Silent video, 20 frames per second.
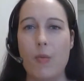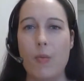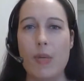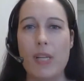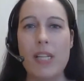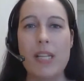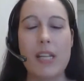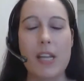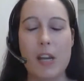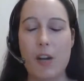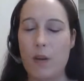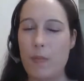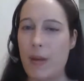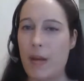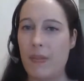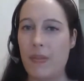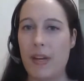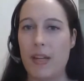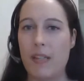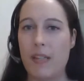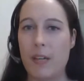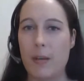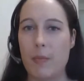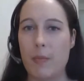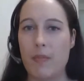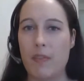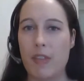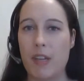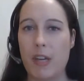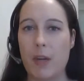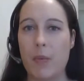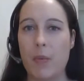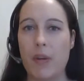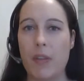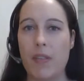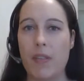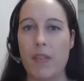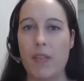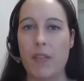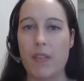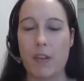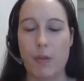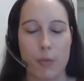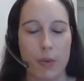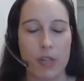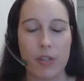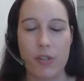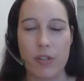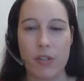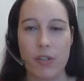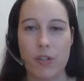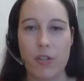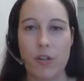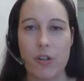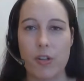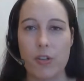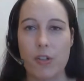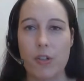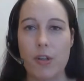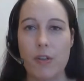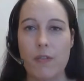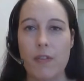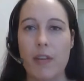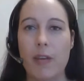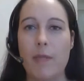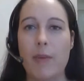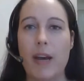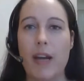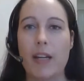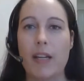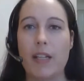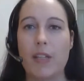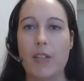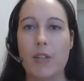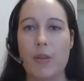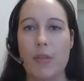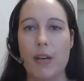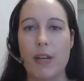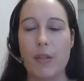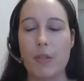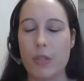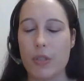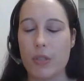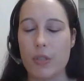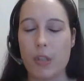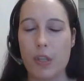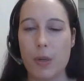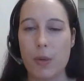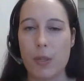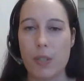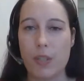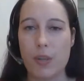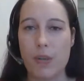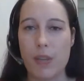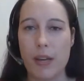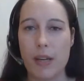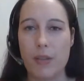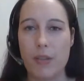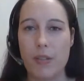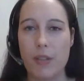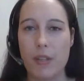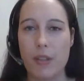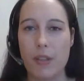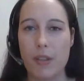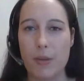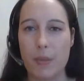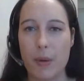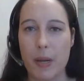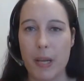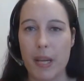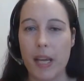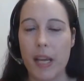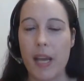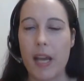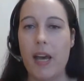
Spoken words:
We didn't hear about that type of thing with the original SARS-CoV back in 2002 and 2003.